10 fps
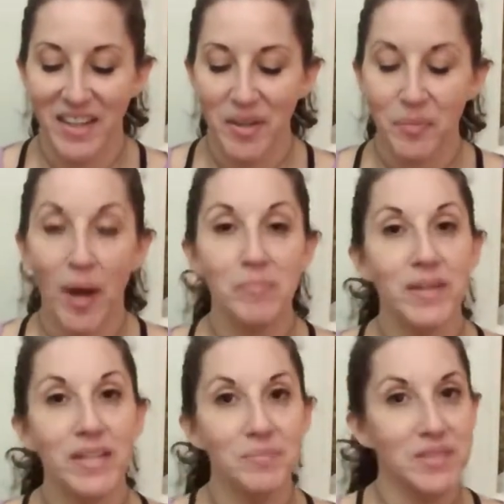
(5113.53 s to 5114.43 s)

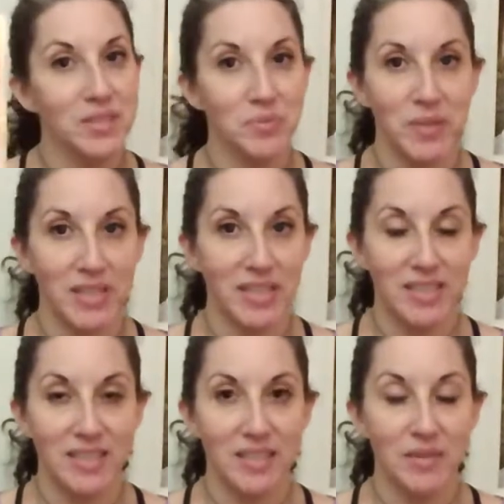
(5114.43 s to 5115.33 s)
wrapping up this
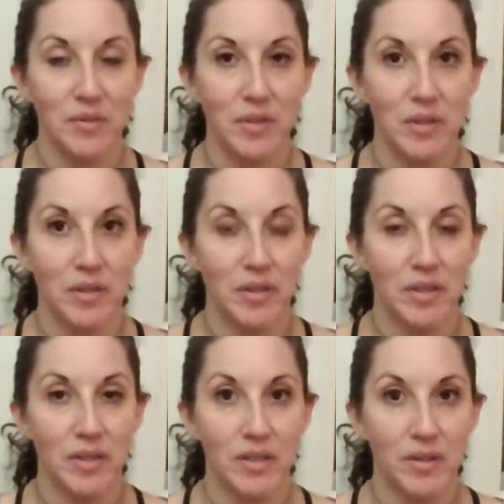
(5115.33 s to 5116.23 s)
reading,
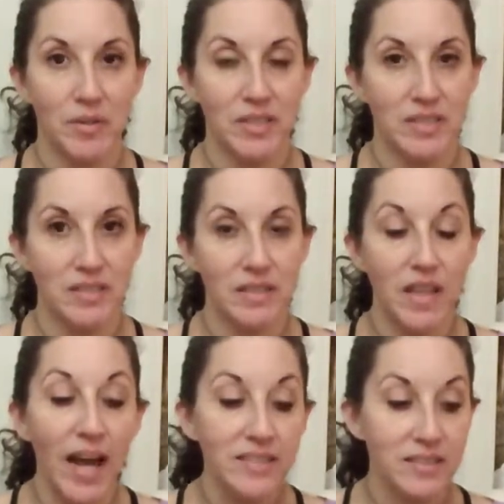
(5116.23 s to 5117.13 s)
this
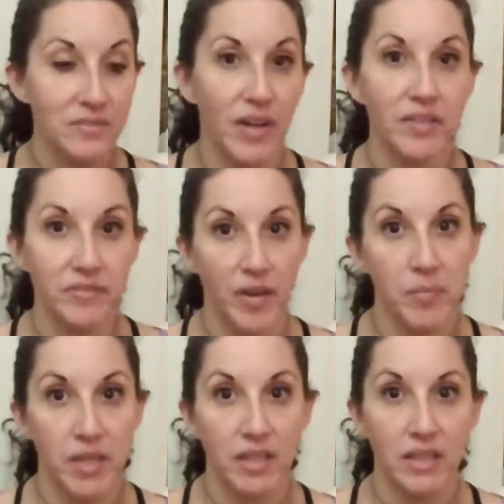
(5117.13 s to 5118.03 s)
last divine
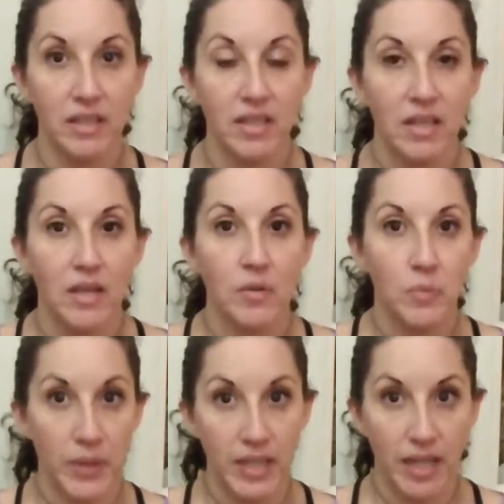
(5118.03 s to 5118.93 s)
feminine
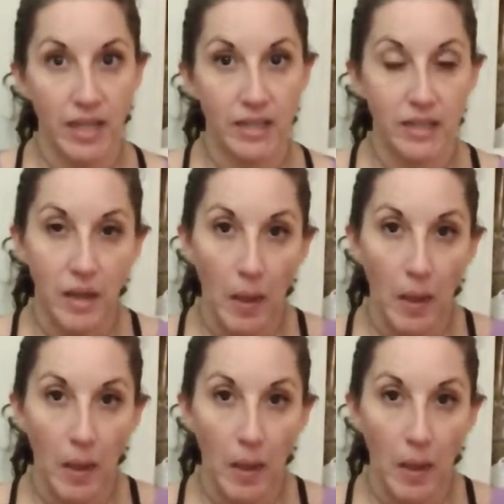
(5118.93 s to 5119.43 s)
reading,